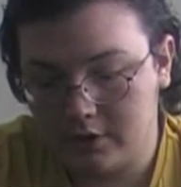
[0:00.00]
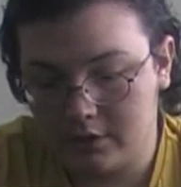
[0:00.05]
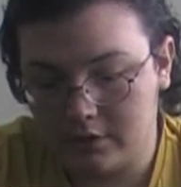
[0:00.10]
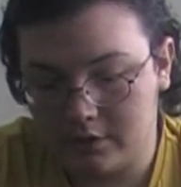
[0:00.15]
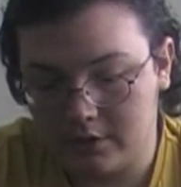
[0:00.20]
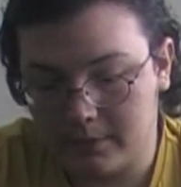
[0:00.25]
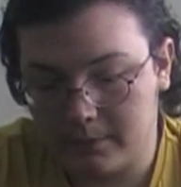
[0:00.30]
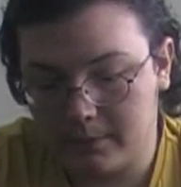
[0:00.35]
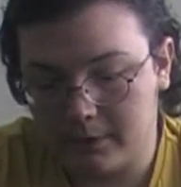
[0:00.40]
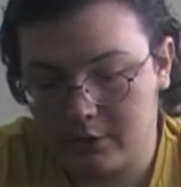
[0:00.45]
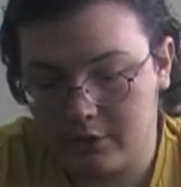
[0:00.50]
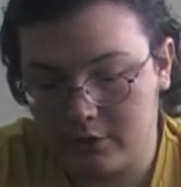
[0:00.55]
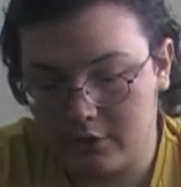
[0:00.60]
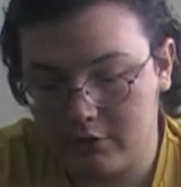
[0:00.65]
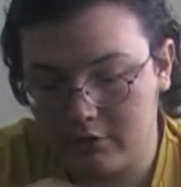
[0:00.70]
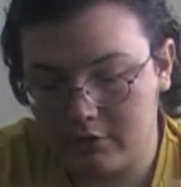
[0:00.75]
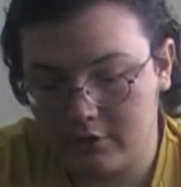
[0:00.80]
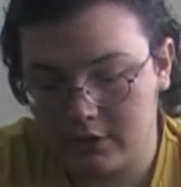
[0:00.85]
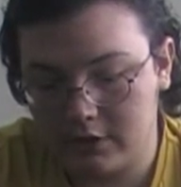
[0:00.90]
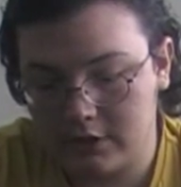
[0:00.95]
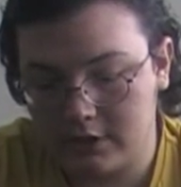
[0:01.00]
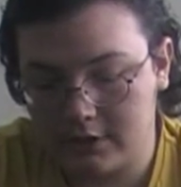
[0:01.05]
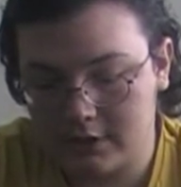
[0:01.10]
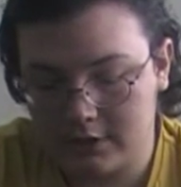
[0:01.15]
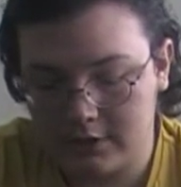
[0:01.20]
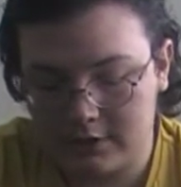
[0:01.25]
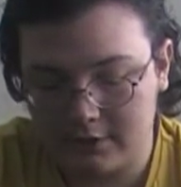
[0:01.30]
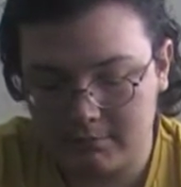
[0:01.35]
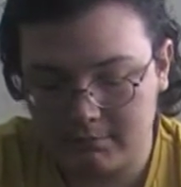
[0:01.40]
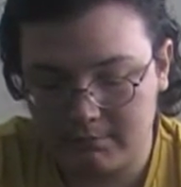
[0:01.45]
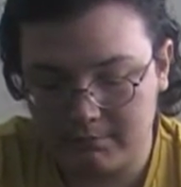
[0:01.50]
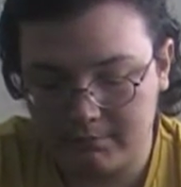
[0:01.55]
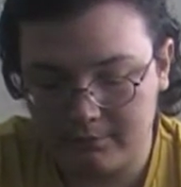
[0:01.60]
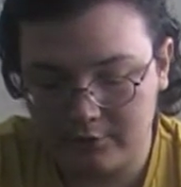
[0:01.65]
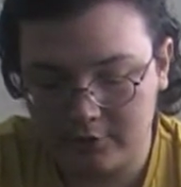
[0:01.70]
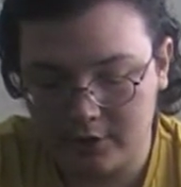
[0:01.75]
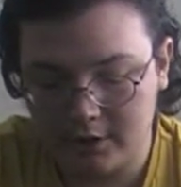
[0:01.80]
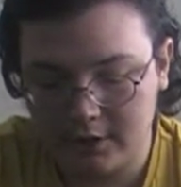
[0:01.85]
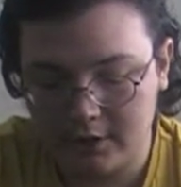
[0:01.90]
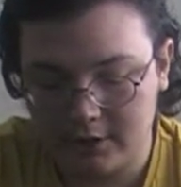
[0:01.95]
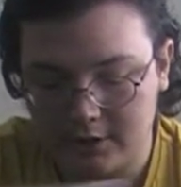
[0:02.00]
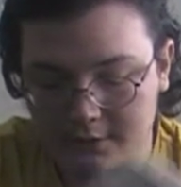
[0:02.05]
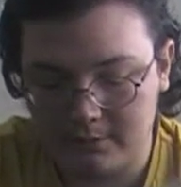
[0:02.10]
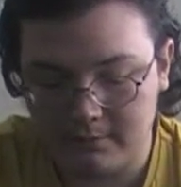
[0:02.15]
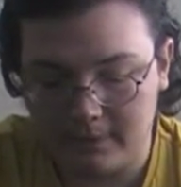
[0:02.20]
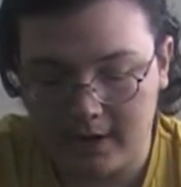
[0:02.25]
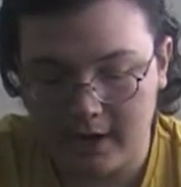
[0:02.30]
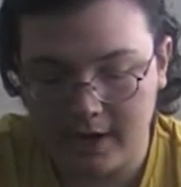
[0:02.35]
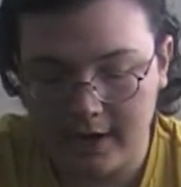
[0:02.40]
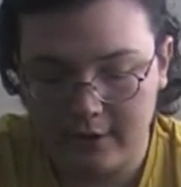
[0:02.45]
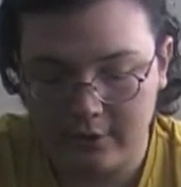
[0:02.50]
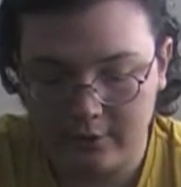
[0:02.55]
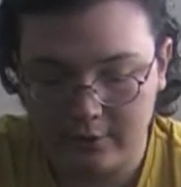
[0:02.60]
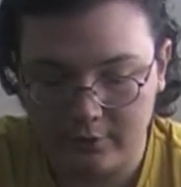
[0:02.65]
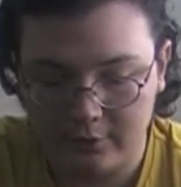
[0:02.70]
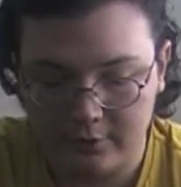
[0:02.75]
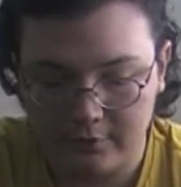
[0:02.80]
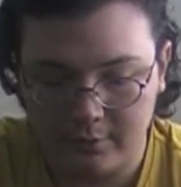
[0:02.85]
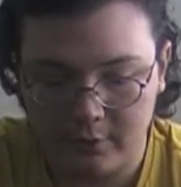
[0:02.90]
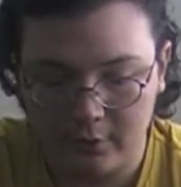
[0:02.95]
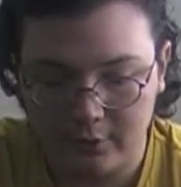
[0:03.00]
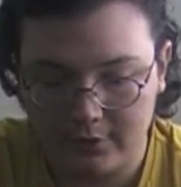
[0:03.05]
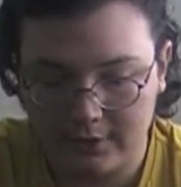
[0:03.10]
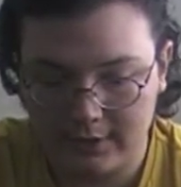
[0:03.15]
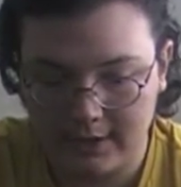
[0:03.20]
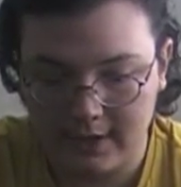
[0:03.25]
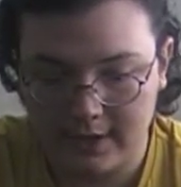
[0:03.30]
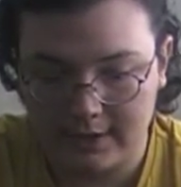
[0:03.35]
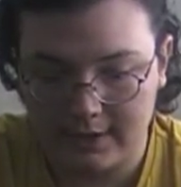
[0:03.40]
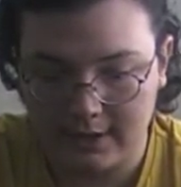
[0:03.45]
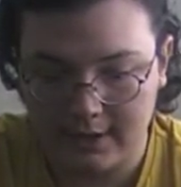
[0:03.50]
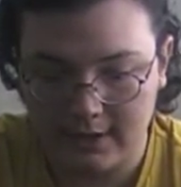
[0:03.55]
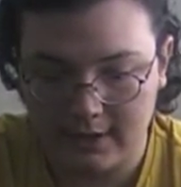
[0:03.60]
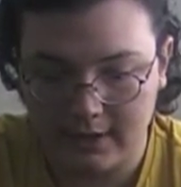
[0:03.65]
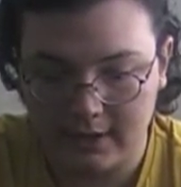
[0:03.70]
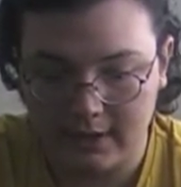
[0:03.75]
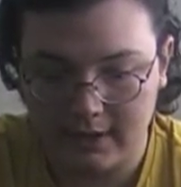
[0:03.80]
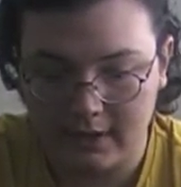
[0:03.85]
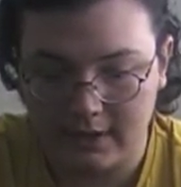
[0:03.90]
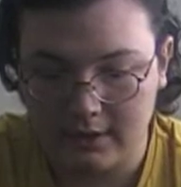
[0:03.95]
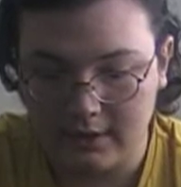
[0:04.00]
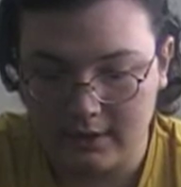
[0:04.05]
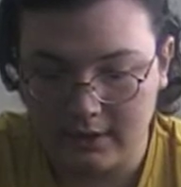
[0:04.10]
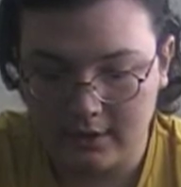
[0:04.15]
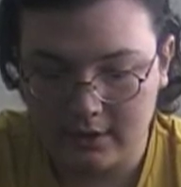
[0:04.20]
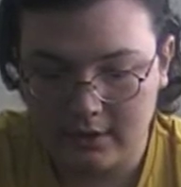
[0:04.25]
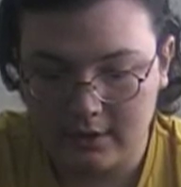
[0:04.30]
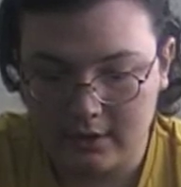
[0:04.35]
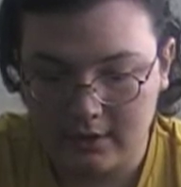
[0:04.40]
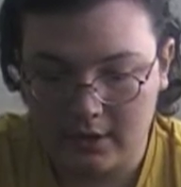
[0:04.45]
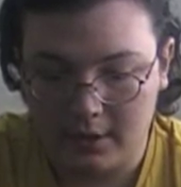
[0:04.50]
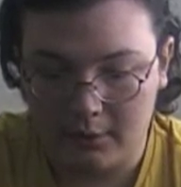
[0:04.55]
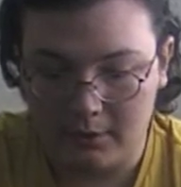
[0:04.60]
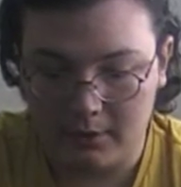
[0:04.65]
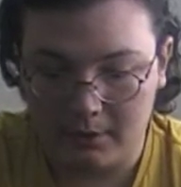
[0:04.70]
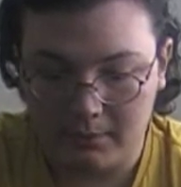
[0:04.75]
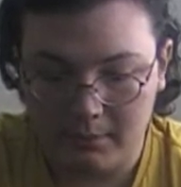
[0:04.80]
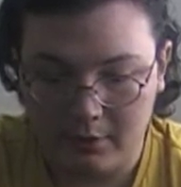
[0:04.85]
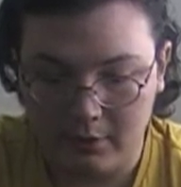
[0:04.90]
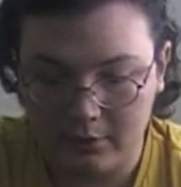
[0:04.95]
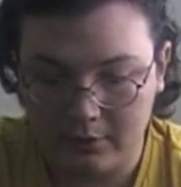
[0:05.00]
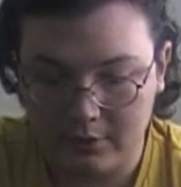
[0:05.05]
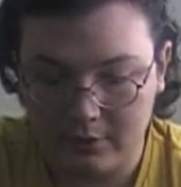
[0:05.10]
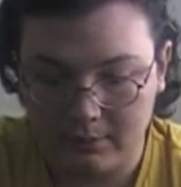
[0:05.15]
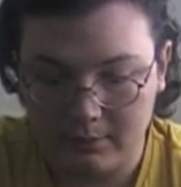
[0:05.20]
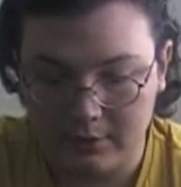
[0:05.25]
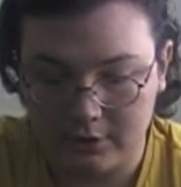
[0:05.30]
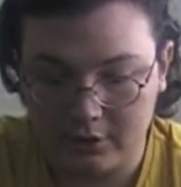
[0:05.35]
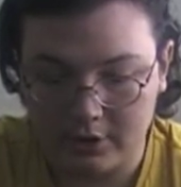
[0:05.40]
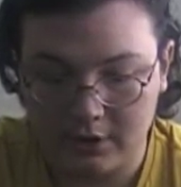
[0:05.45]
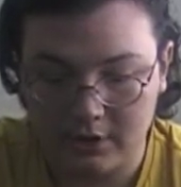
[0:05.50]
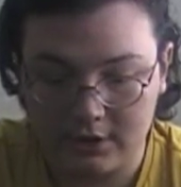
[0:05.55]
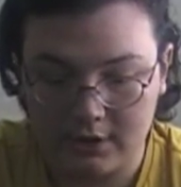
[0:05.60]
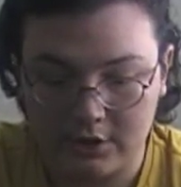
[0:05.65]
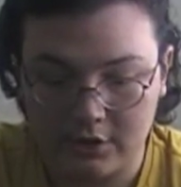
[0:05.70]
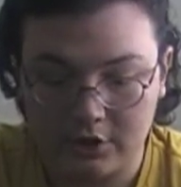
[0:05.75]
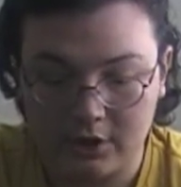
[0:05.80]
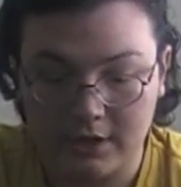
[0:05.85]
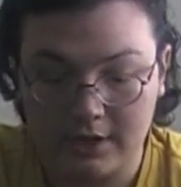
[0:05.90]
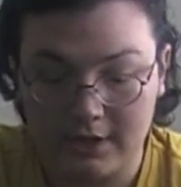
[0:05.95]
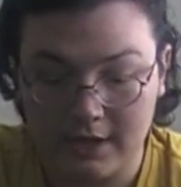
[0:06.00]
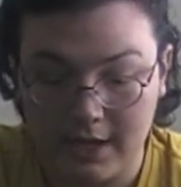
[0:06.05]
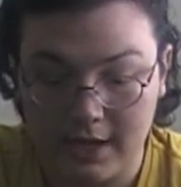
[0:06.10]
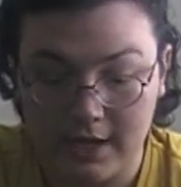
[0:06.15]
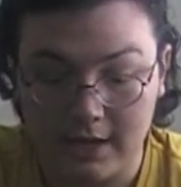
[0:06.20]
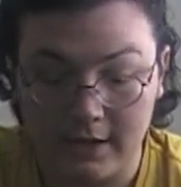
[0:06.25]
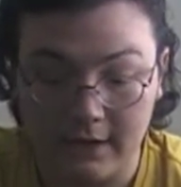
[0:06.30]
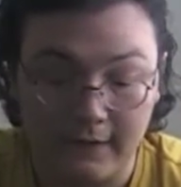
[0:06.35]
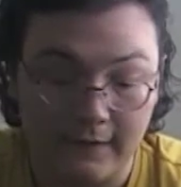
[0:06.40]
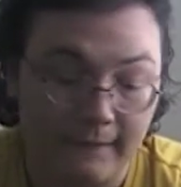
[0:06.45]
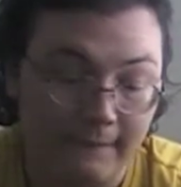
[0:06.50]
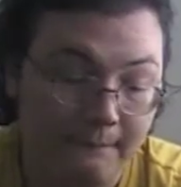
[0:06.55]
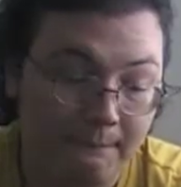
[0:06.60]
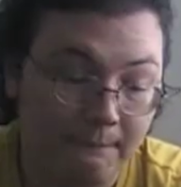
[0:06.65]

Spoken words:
Something or other. She's a spy who's posing as a, not really posing, but she's a